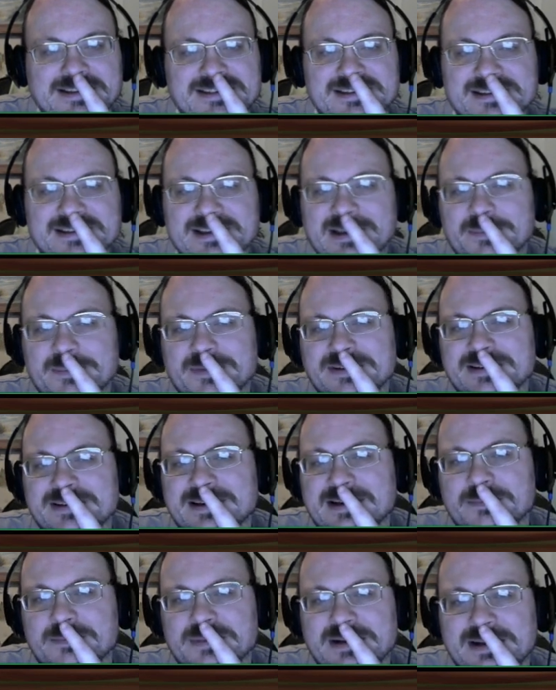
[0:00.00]
and
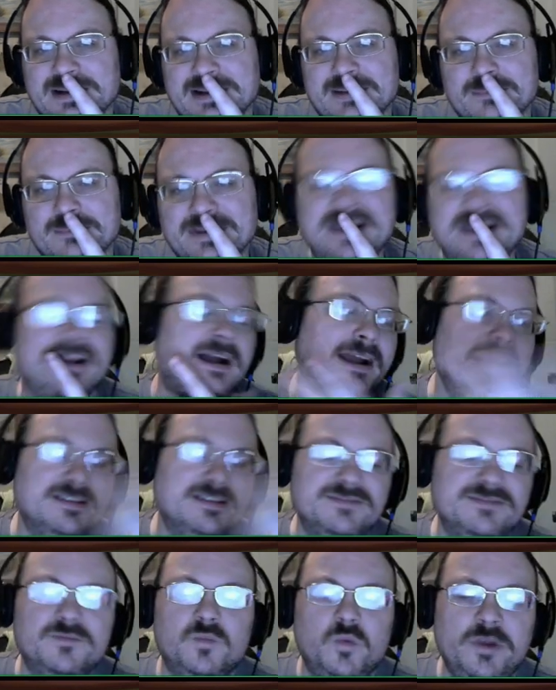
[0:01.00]
tabletop, but yeah, I
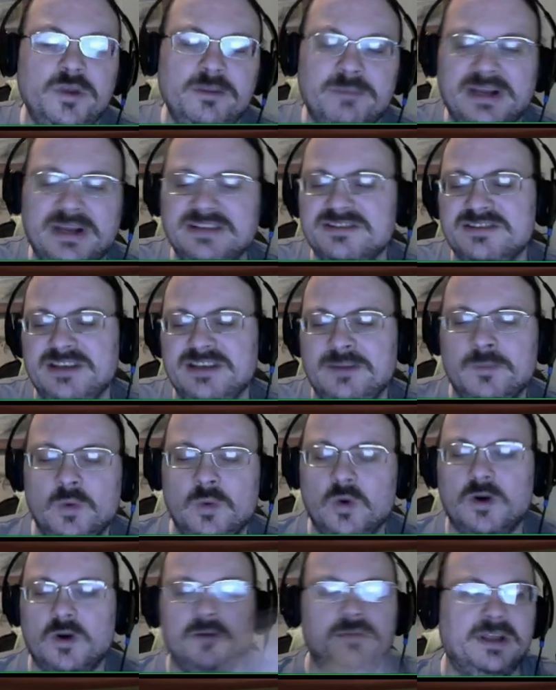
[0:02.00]
guess we might see
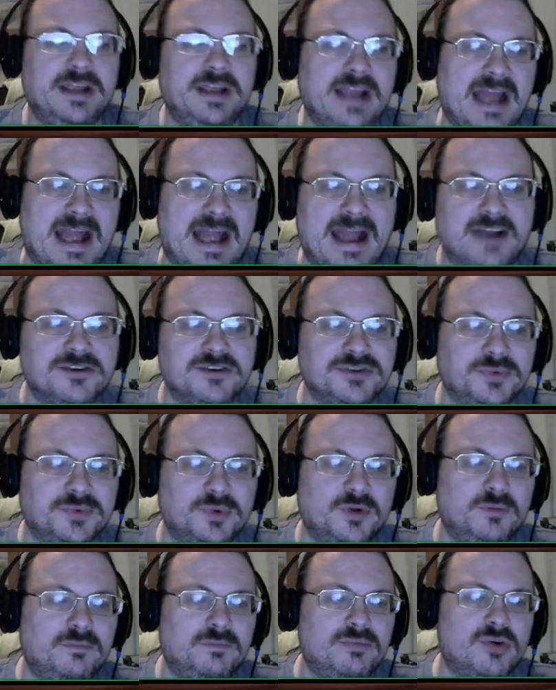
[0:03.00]
more of like
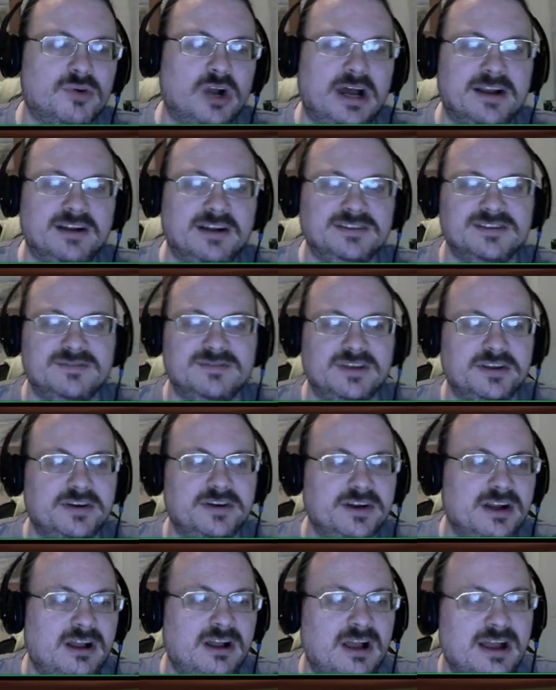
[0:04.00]
actual products of other
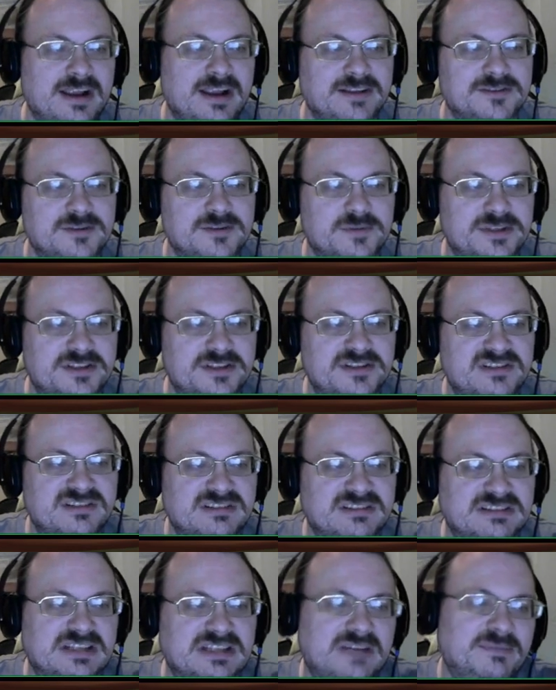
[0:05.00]
kinds, which
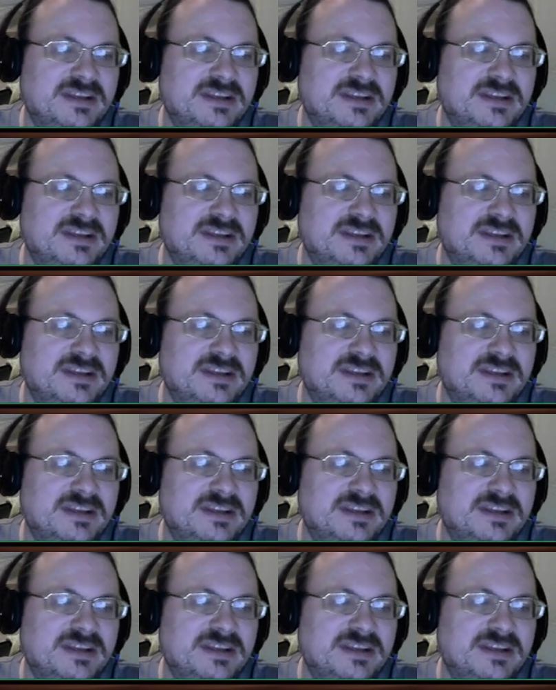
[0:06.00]
I'm